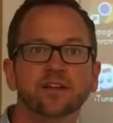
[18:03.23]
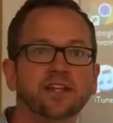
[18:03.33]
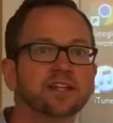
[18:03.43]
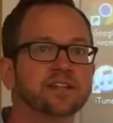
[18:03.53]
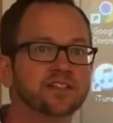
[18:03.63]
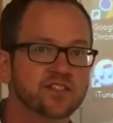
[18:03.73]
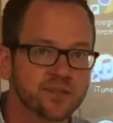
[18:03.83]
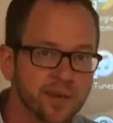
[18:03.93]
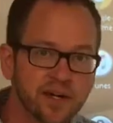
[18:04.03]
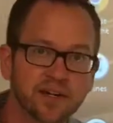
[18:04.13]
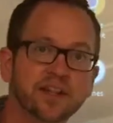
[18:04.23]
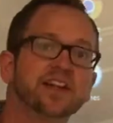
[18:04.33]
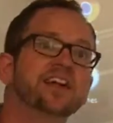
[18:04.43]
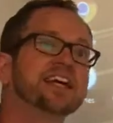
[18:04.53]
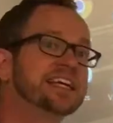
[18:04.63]
the Smart
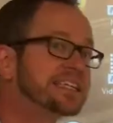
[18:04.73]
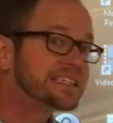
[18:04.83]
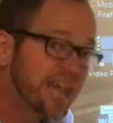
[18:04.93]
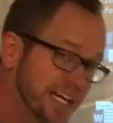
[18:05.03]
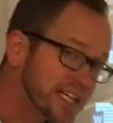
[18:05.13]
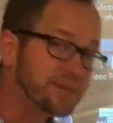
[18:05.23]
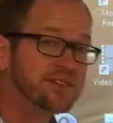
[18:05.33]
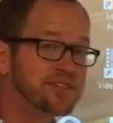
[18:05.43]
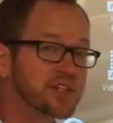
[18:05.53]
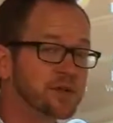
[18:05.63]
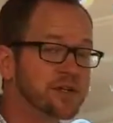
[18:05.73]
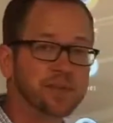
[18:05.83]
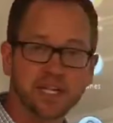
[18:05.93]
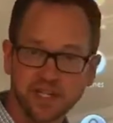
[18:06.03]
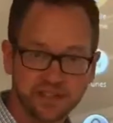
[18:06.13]
Ink Document Viewer
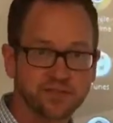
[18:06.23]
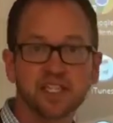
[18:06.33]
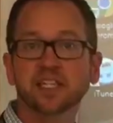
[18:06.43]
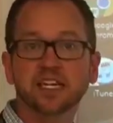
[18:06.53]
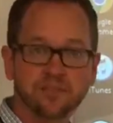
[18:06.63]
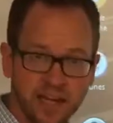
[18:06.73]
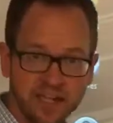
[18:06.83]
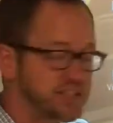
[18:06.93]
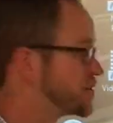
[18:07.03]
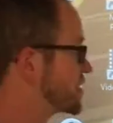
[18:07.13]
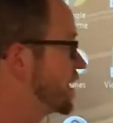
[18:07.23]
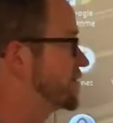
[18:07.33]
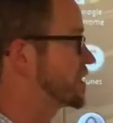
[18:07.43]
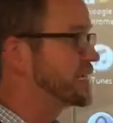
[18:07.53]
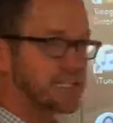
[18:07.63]
because of the advantages to
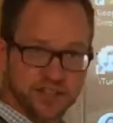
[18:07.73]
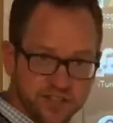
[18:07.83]
having the ink